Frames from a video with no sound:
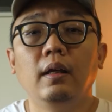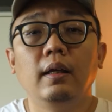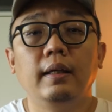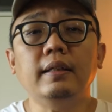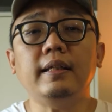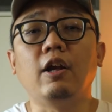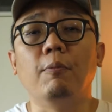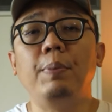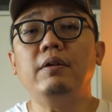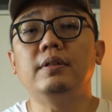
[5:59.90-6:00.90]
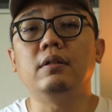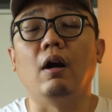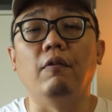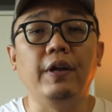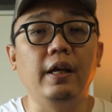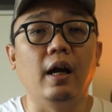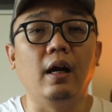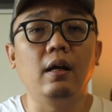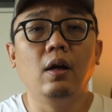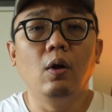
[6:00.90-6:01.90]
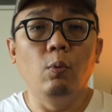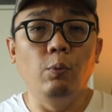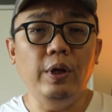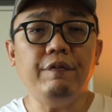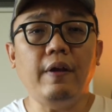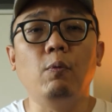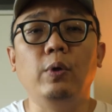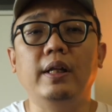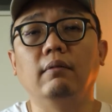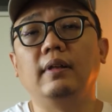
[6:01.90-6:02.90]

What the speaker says: Here's a comparison of AR with and without